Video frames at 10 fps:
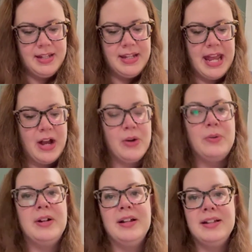
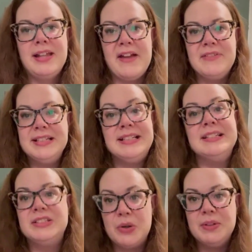Now, Kevin
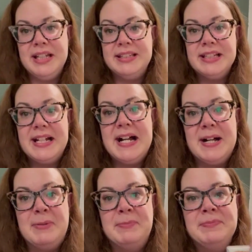says don't eat the
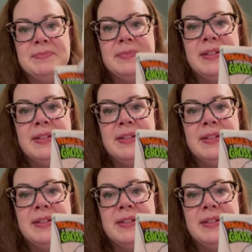gum.